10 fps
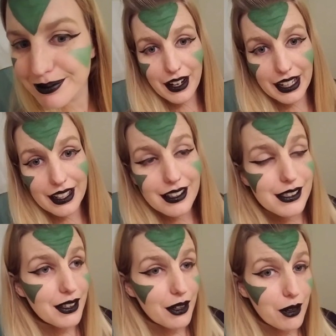Alrighty,
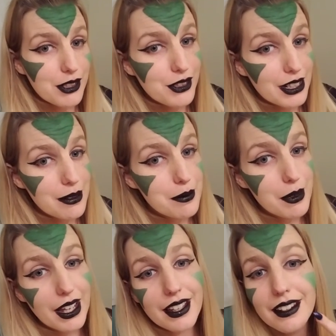so I want you to keep in
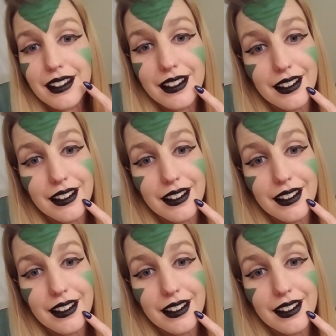mind,